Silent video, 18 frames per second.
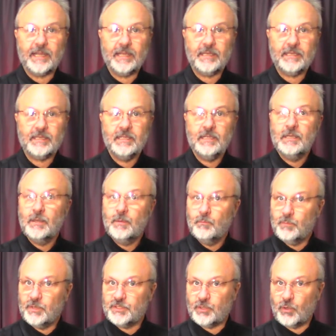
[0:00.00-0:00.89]
it,
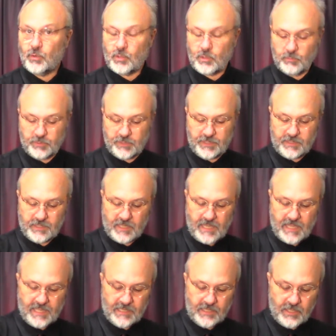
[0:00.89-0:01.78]
but don't complete the
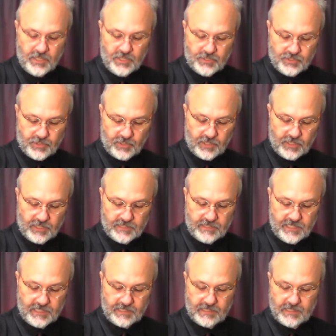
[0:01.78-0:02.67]
cut. So you're going to
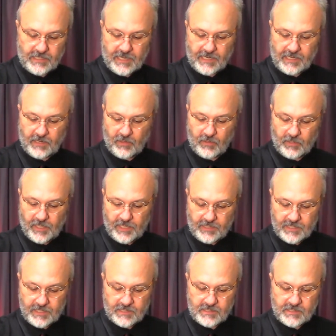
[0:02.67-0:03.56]
take the deck and go
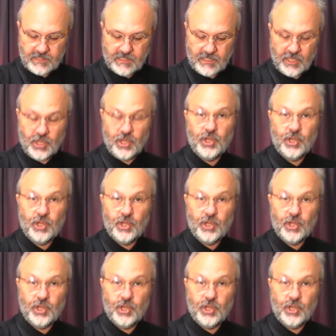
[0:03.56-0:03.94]
like this.